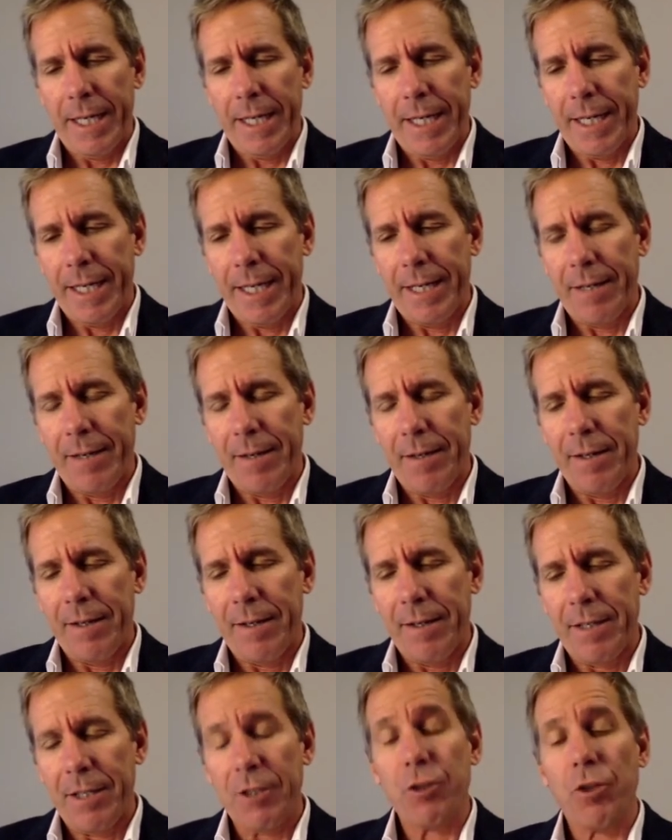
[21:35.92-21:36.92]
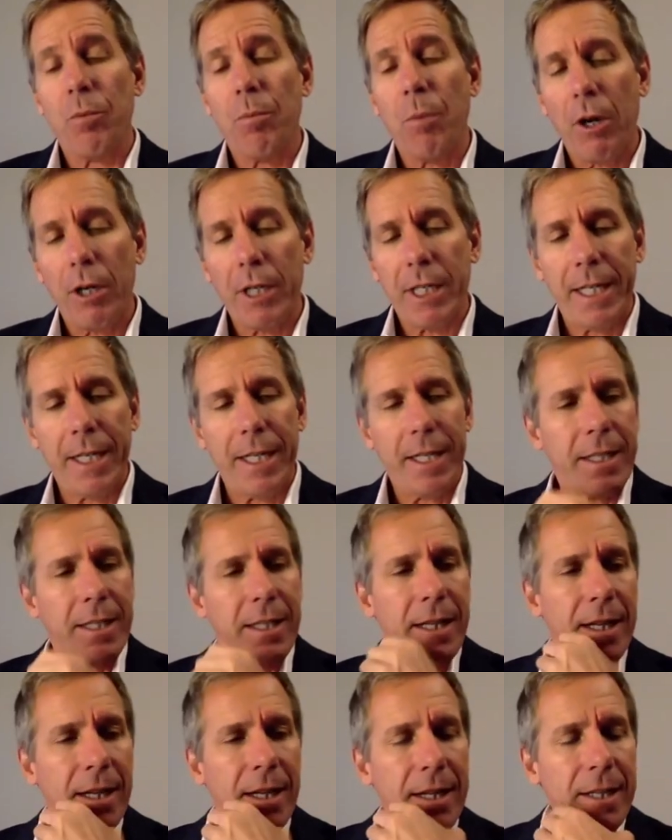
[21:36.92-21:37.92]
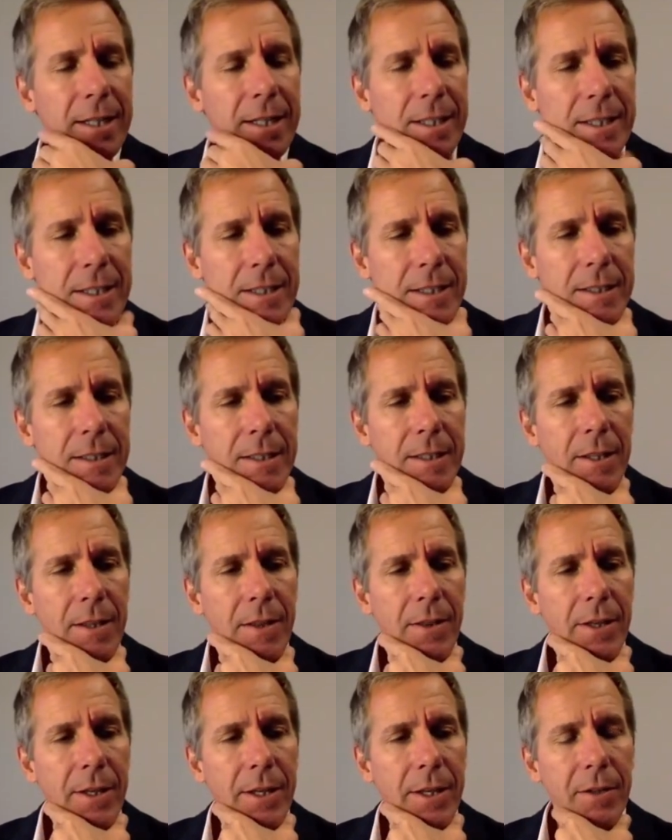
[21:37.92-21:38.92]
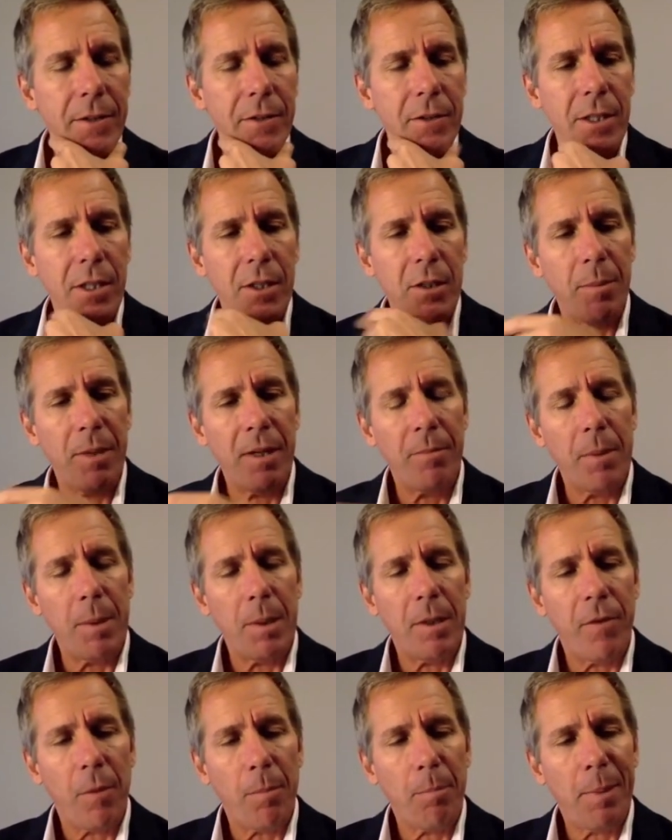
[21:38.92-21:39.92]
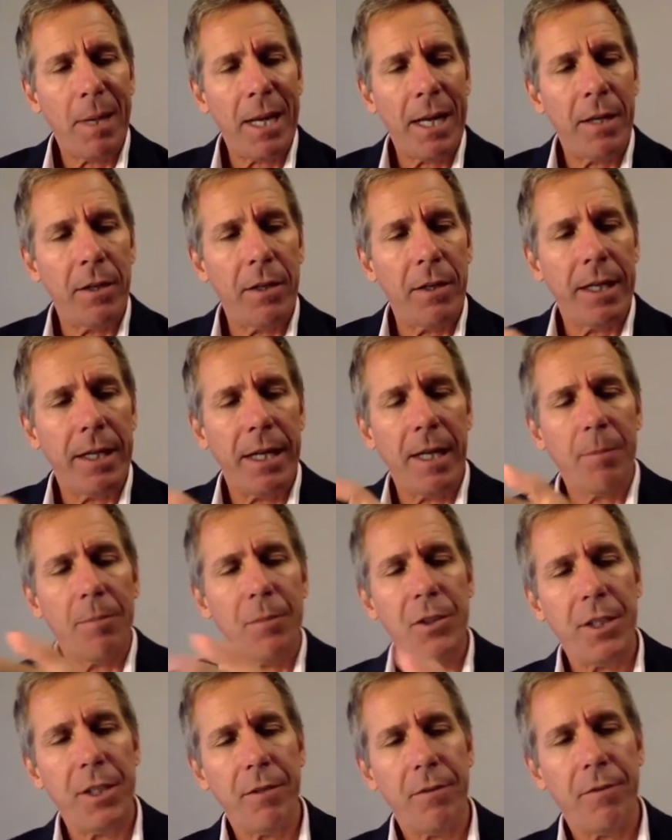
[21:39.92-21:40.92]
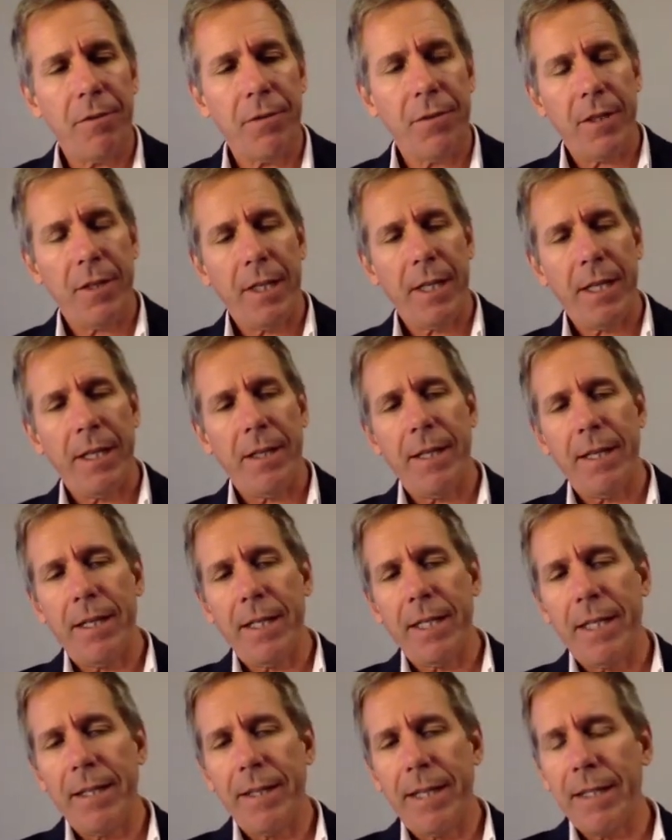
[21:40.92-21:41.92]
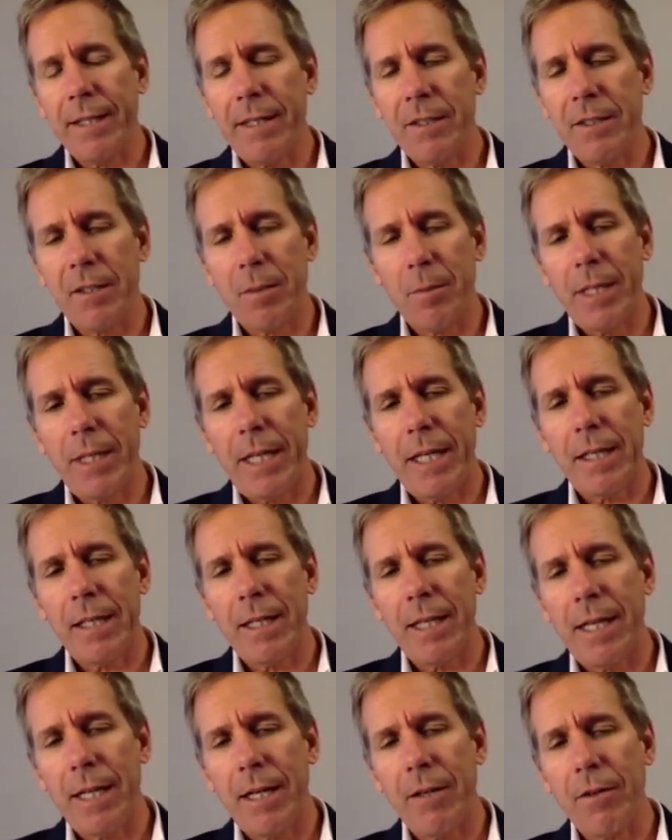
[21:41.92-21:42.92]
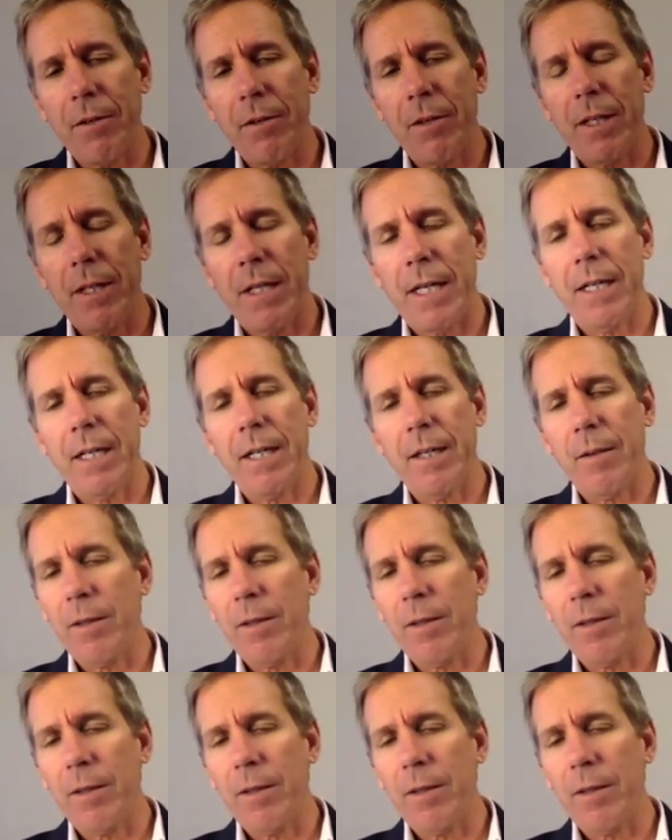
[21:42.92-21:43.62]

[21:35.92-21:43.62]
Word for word: digital marketing, there's been a bit of a paradigm shift, and that, again, that customer data cloud,